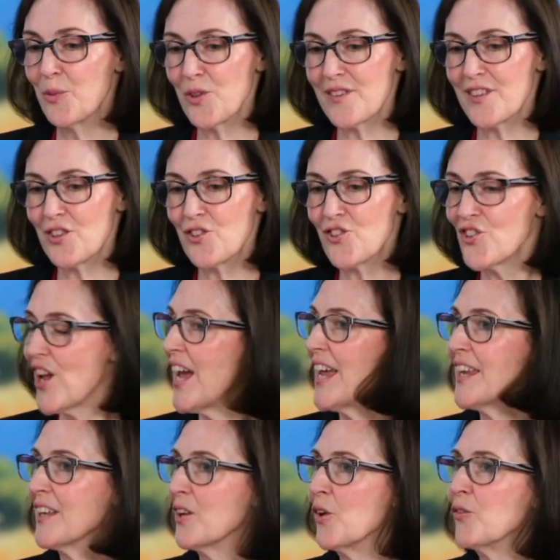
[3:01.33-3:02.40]
was a
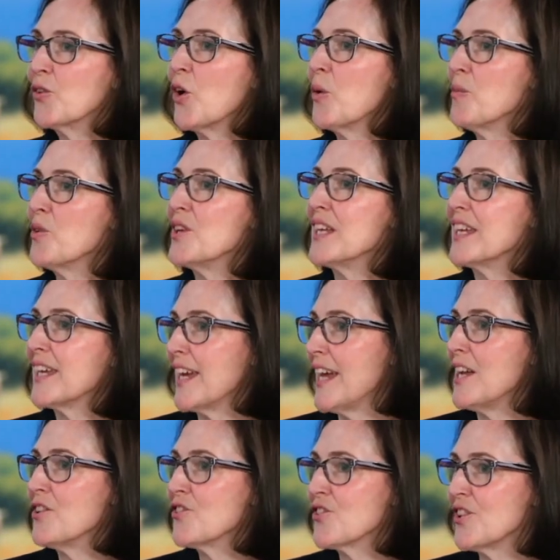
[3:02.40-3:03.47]
channel of
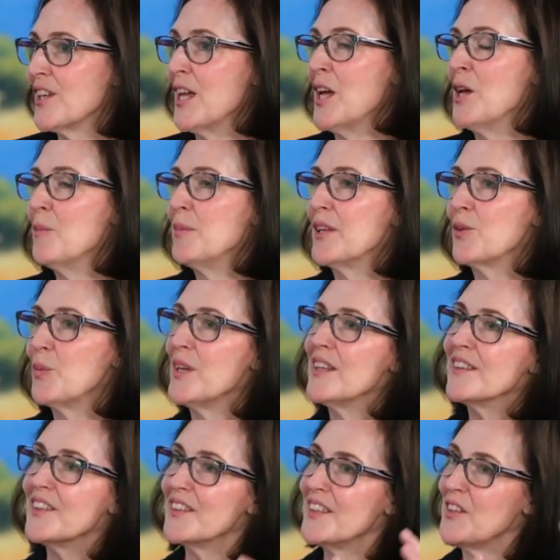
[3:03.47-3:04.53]
communication
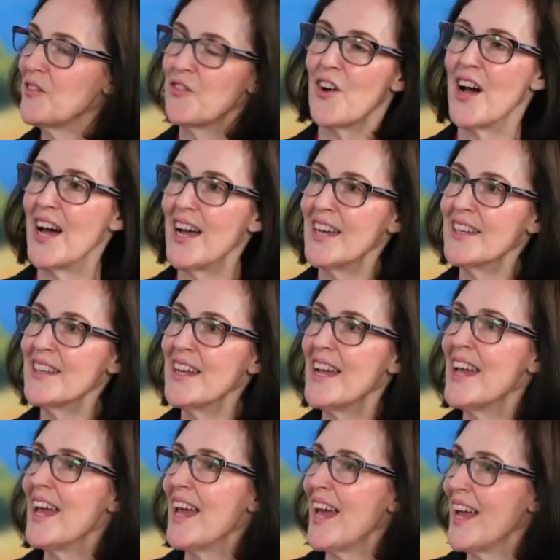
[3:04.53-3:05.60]
between the divine
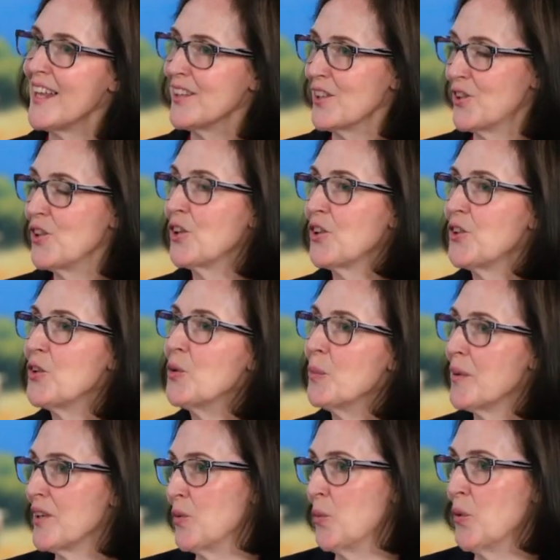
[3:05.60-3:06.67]
and the
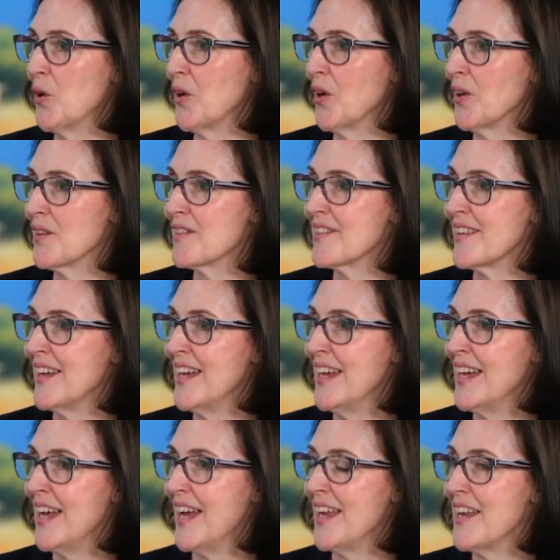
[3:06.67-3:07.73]
human worlds.
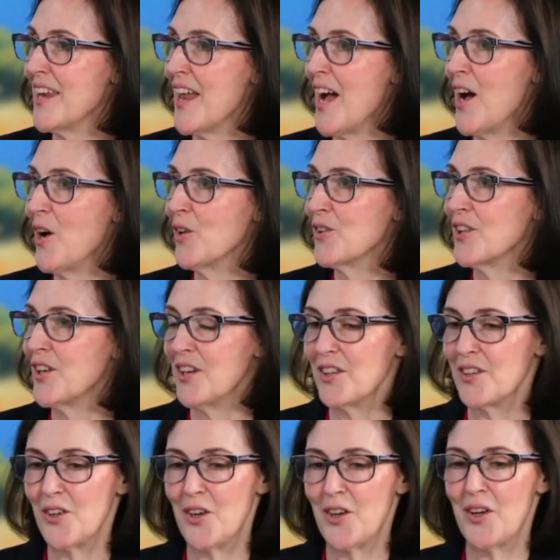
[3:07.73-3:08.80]
And now the,
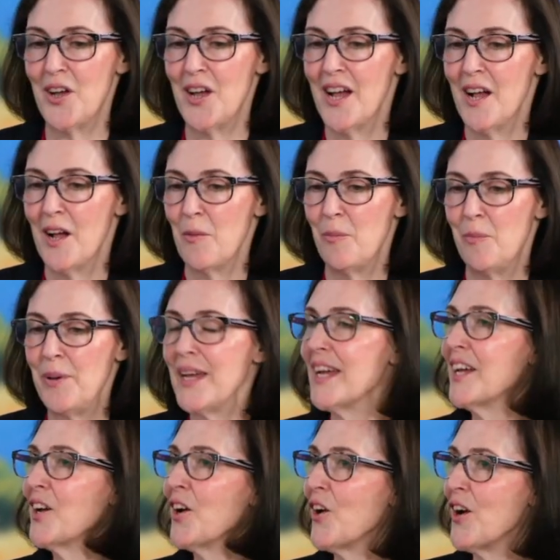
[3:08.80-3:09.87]
the
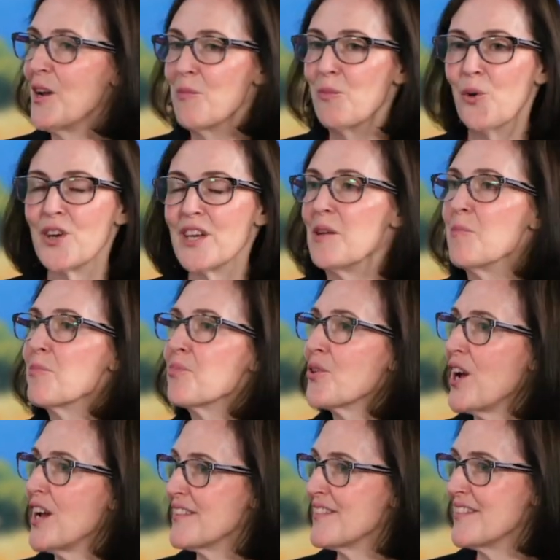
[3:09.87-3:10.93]
bigger and more
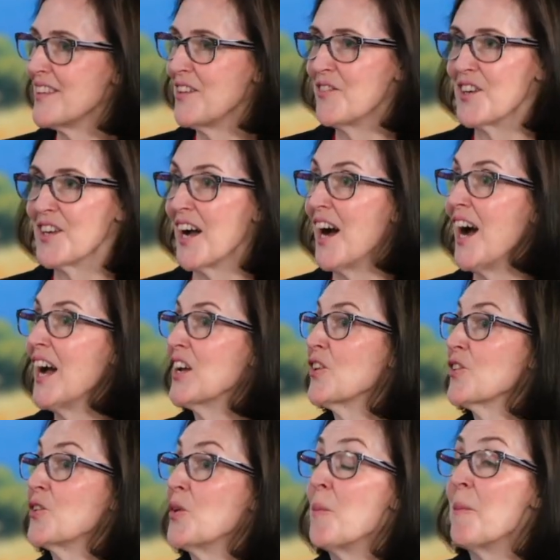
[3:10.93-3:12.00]
impressive and
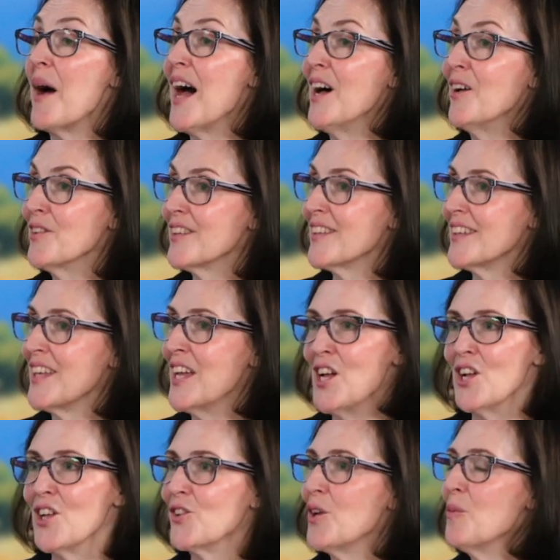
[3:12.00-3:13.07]
higher the mountain,
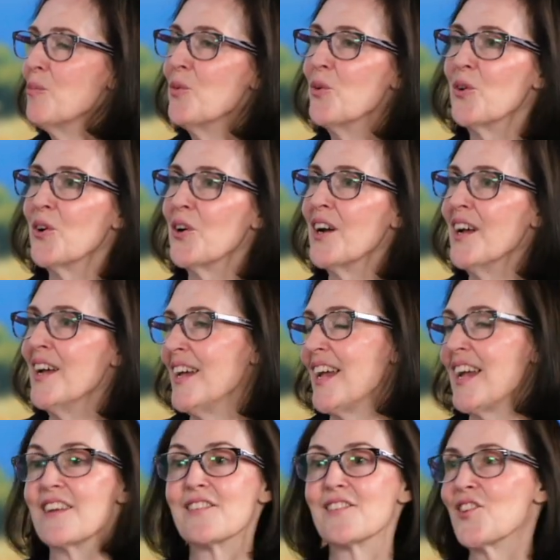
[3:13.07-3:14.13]
the more
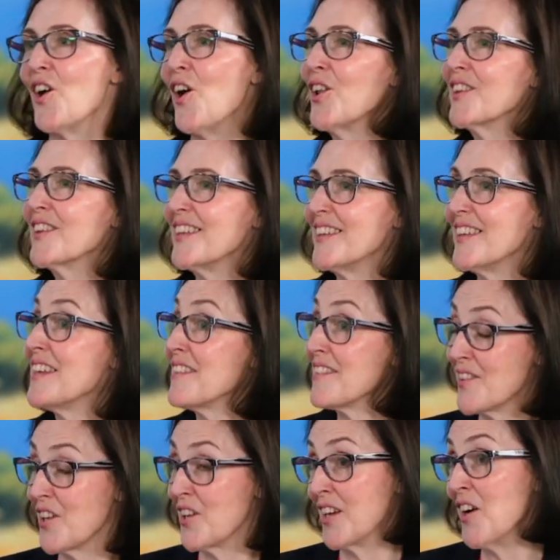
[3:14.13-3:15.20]
exalted
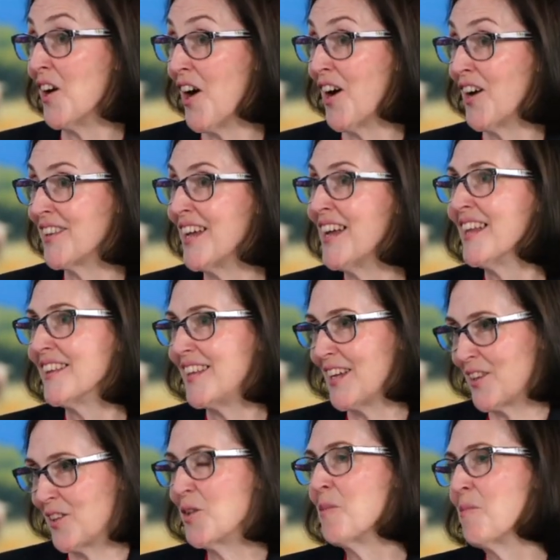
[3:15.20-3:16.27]
is the God
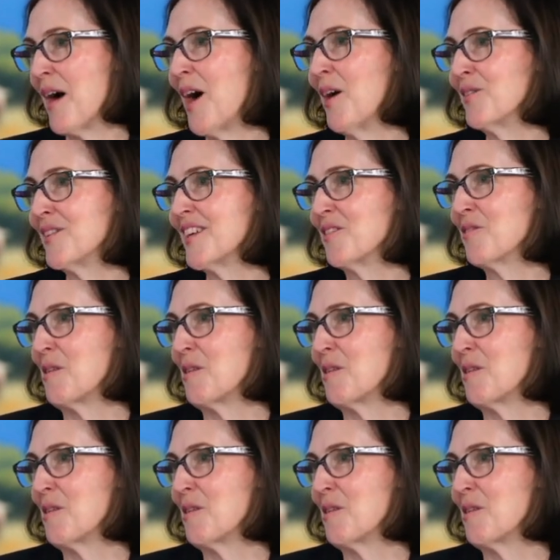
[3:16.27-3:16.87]
that the mountain